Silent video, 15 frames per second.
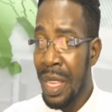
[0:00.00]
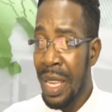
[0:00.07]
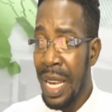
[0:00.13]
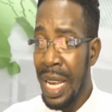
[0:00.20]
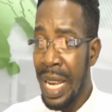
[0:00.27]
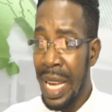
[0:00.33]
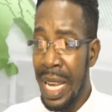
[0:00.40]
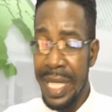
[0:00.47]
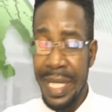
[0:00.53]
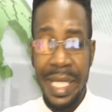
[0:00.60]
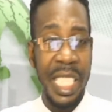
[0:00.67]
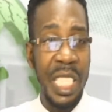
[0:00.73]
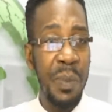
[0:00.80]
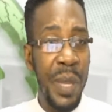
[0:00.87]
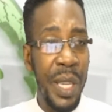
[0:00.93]
as the
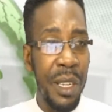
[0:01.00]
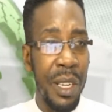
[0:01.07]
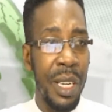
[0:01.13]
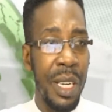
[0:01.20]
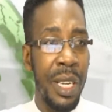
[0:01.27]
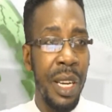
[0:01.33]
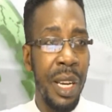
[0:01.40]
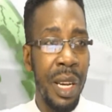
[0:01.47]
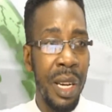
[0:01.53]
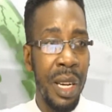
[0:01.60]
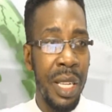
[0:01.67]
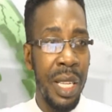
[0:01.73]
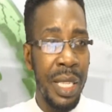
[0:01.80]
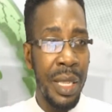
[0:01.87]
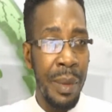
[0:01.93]
Speaker
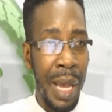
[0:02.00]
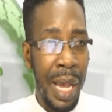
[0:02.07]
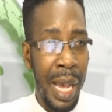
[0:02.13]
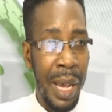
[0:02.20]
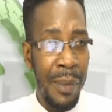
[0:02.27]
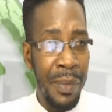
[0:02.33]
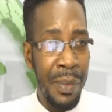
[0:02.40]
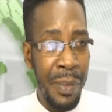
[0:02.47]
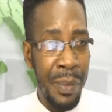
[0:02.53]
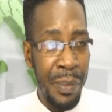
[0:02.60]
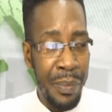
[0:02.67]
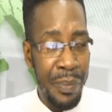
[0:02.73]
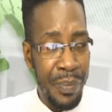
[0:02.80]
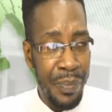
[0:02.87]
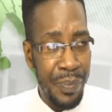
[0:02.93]

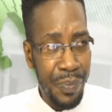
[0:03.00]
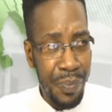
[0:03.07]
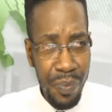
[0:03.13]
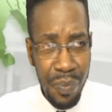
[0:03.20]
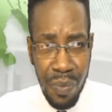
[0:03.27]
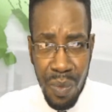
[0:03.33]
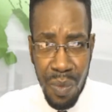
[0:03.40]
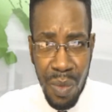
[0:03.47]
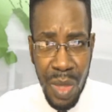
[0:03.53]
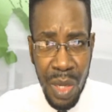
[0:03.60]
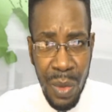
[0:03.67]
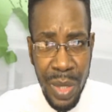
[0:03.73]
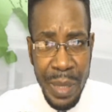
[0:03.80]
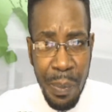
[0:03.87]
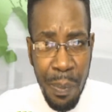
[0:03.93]

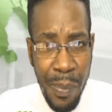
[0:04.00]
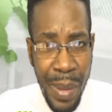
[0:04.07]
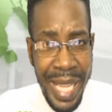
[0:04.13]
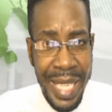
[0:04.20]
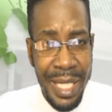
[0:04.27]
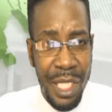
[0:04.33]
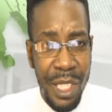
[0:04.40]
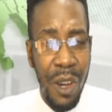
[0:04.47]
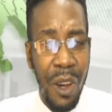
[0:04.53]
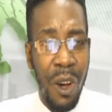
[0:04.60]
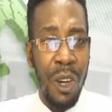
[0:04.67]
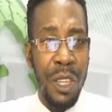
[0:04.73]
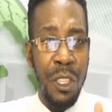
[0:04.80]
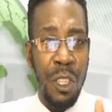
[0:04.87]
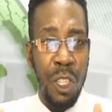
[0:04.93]
was bent
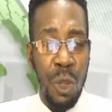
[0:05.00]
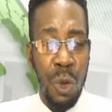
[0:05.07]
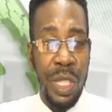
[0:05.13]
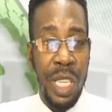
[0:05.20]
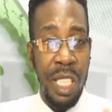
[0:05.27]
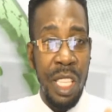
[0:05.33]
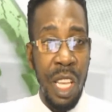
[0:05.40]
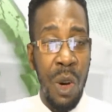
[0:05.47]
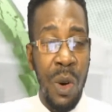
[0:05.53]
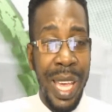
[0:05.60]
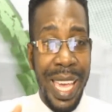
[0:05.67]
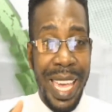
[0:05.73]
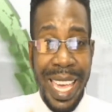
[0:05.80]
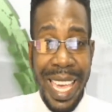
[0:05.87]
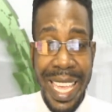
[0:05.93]
on shooting down
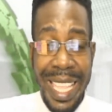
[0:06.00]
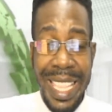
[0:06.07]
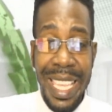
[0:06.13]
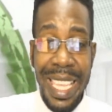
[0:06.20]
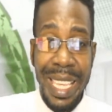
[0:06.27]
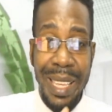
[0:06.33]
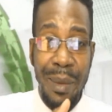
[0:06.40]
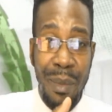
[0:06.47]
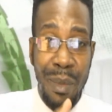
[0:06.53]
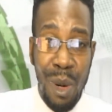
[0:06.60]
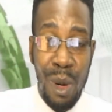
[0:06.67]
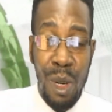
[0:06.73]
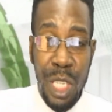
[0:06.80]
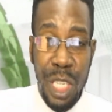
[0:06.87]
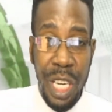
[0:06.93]
any
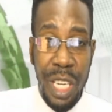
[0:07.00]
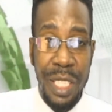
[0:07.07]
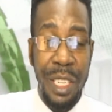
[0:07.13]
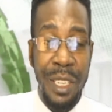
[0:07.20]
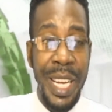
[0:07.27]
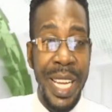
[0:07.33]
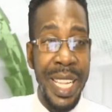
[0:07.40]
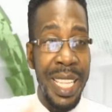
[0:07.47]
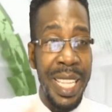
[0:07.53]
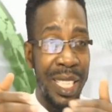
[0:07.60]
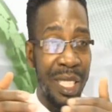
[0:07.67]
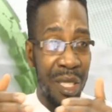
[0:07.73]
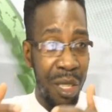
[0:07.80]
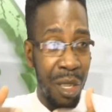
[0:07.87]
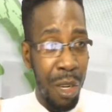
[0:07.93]
motion or any
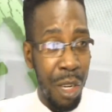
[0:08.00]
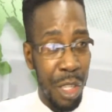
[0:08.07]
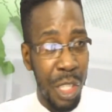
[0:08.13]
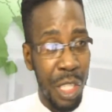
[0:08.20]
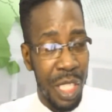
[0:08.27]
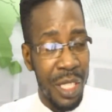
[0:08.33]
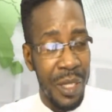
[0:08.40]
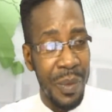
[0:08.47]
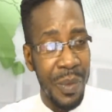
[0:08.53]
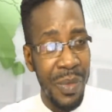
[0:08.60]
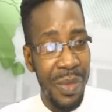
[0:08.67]
discussion